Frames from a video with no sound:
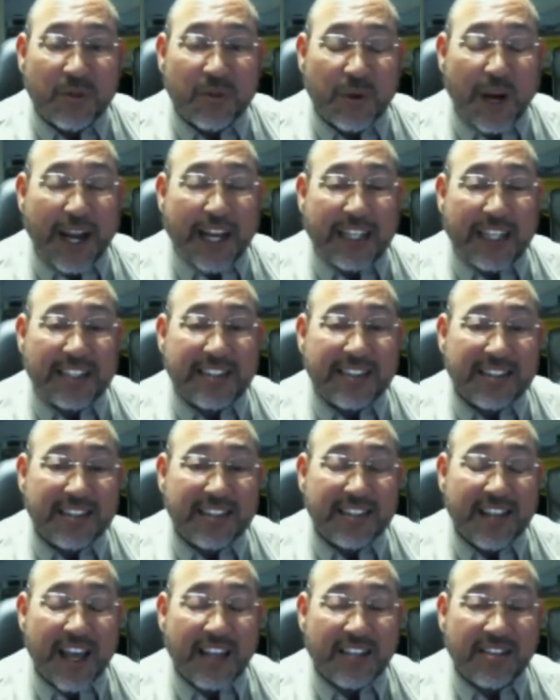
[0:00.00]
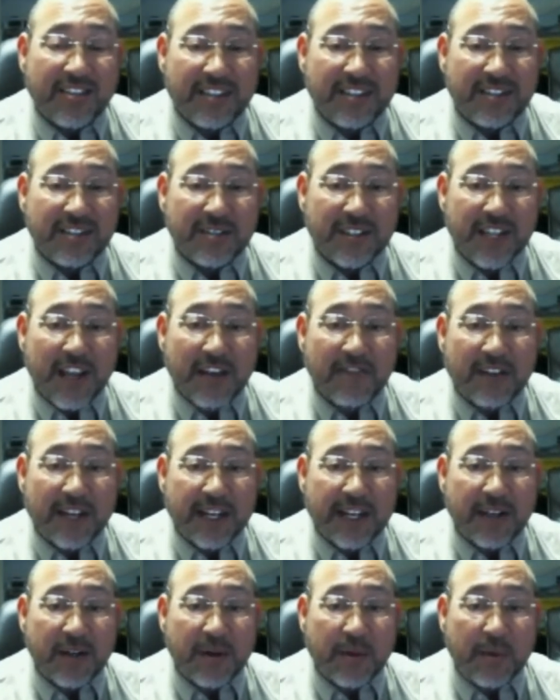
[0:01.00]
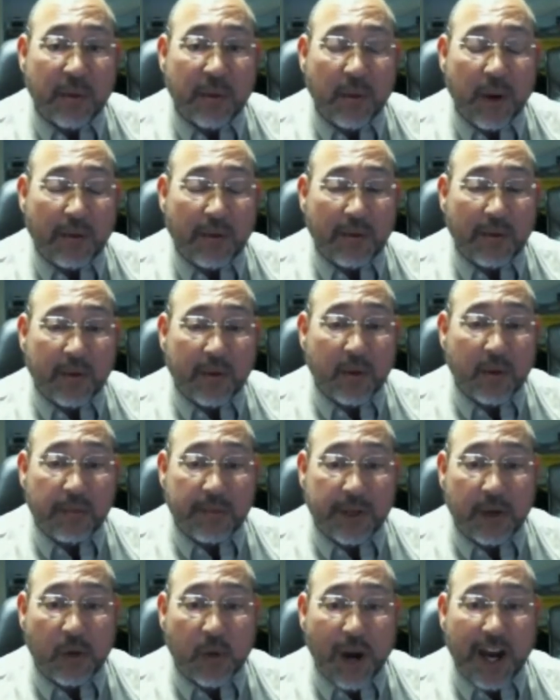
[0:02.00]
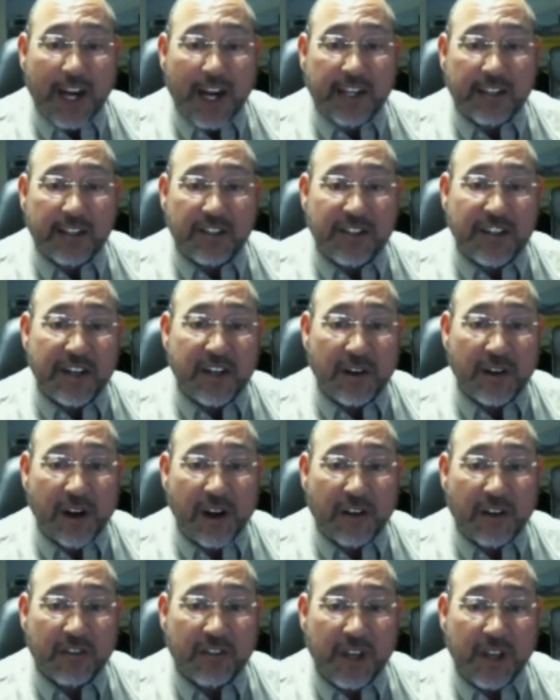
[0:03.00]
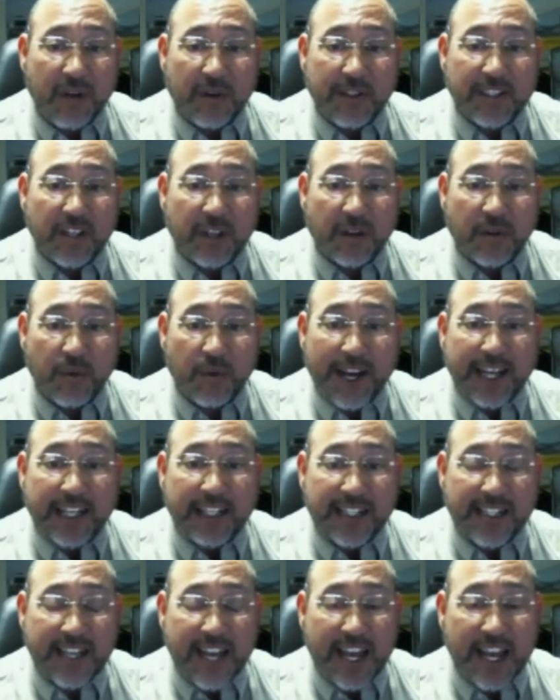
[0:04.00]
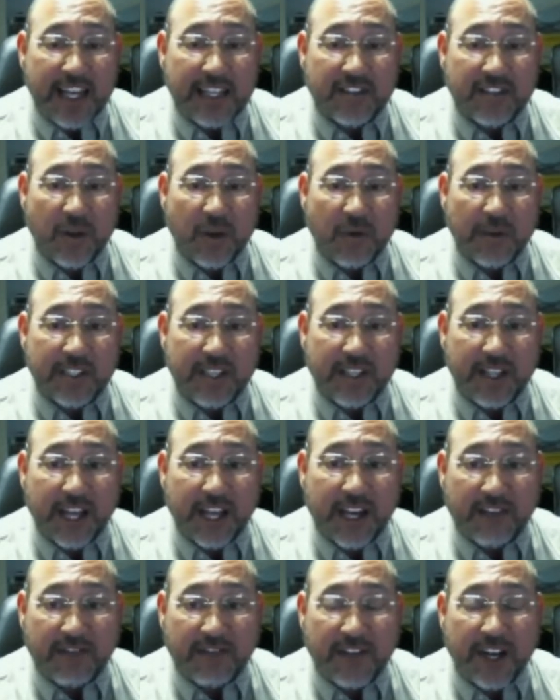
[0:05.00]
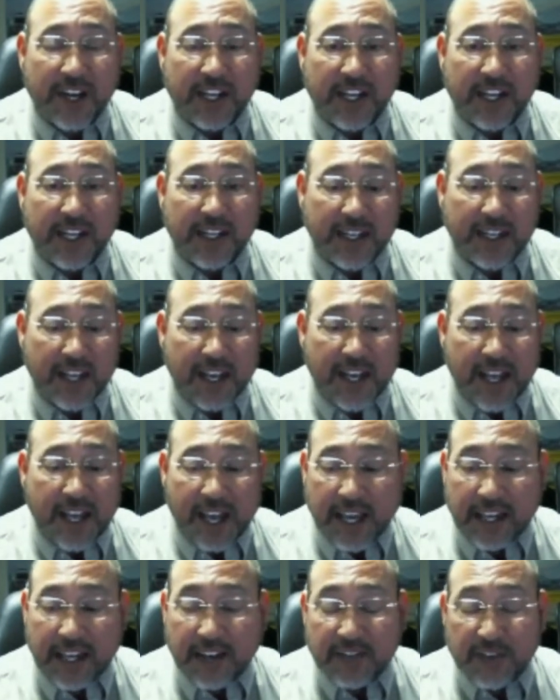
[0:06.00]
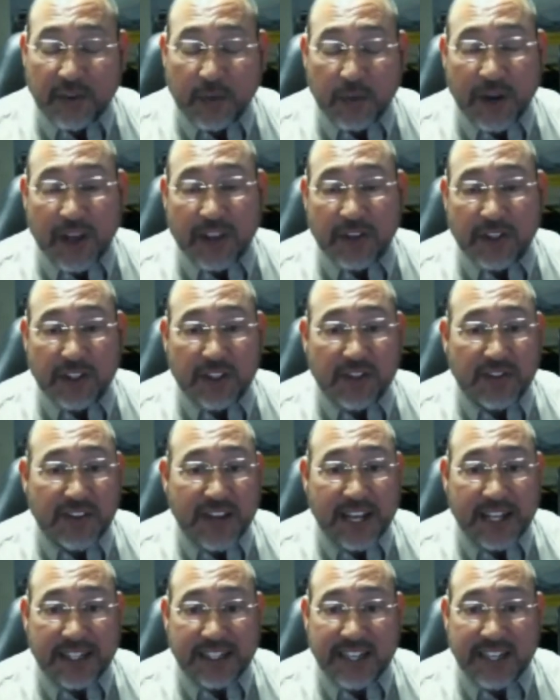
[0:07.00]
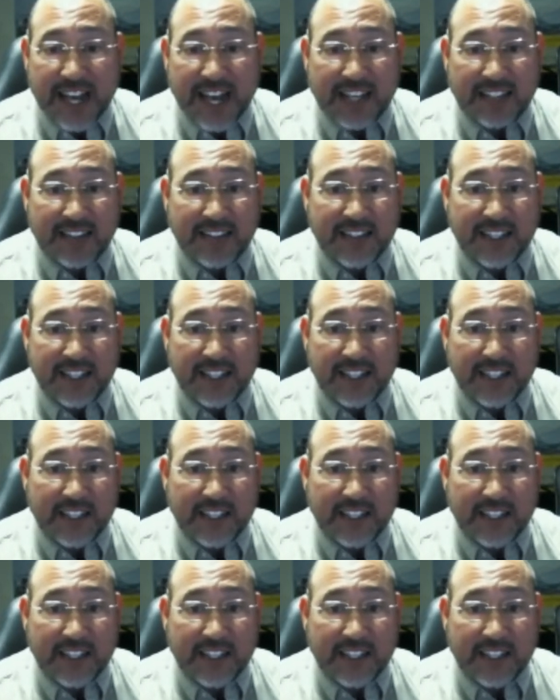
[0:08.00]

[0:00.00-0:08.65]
Great. Yes, definitely. We want McGuire's there also. It's a great day. It's always a lot of fun, and if the weather's fantastic,